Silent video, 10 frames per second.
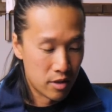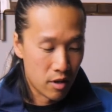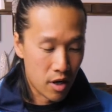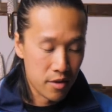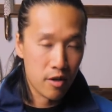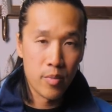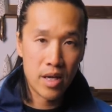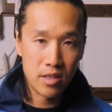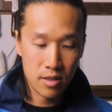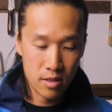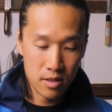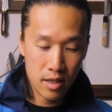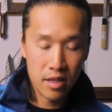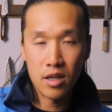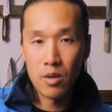on their bases
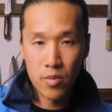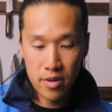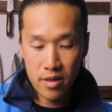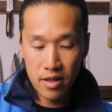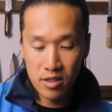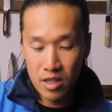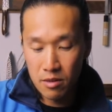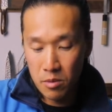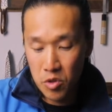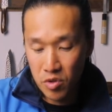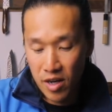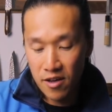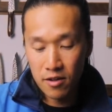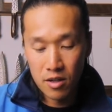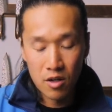that they come with, and just let them
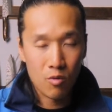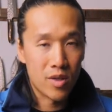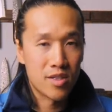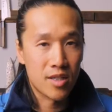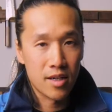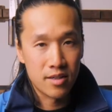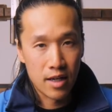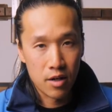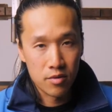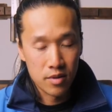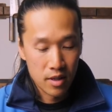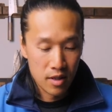dry one side down.